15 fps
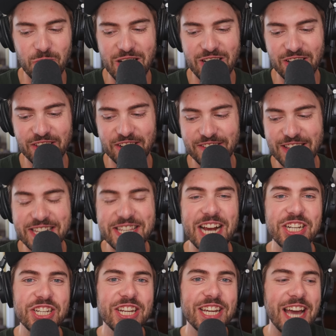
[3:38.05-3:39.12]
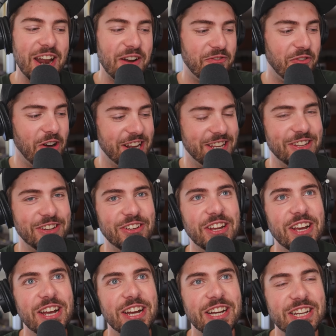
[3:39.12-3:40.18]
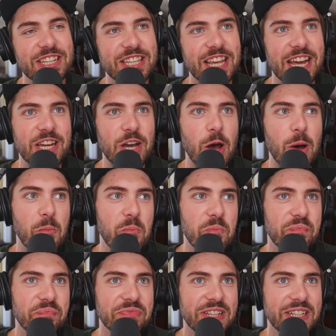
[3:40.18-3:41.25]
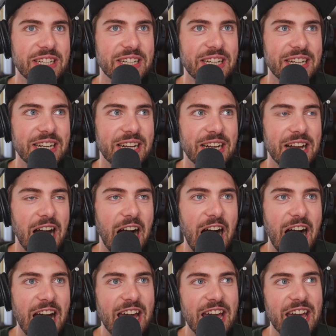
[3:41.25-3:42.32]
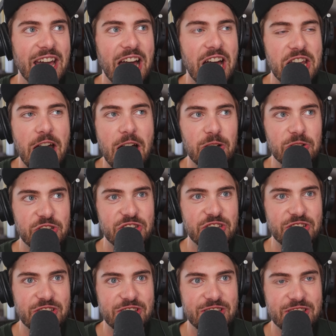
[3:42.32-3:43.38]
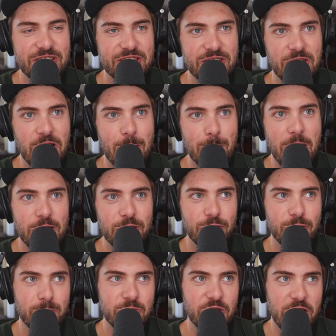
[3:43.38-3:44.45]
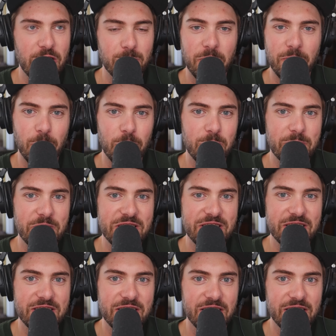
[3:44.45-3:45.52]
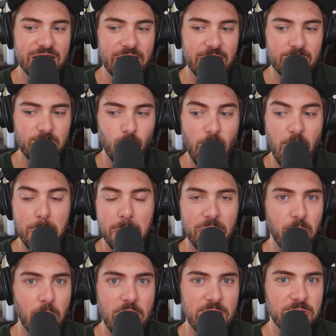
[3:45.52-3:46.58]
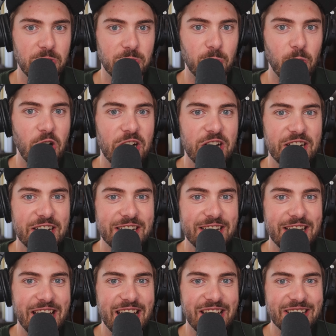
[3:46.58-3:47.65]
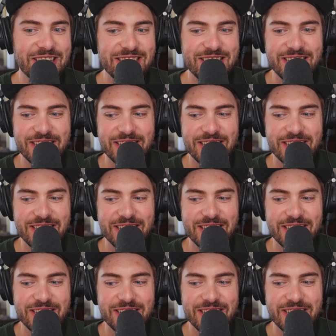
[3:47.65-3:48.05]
a while on there. That's actually kind of funny, dude. Cause like, I announced on my YouTube channel before the PCT, like well before I told work, and